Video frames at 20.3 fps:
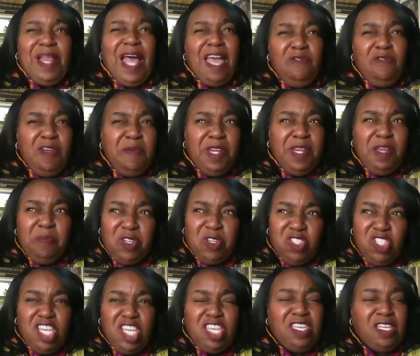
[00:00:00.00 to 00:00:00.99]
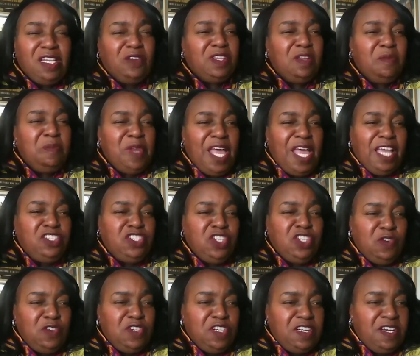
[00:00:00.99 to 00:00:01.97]
Black women in particular in the Black
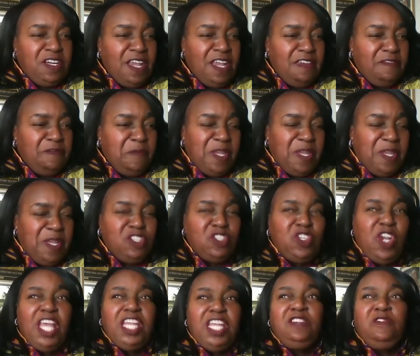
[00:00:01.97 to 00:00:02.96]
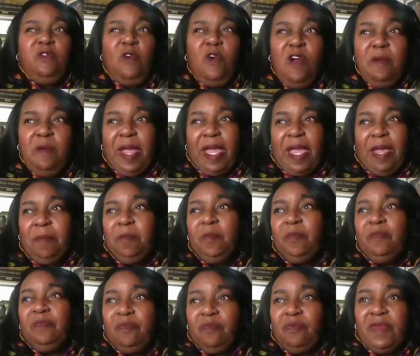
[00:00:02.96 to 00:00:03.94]
church, have been transforming
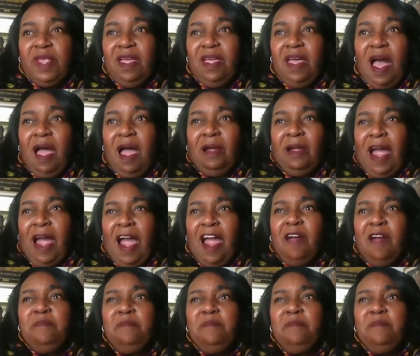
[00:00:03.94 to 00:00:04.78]
our, our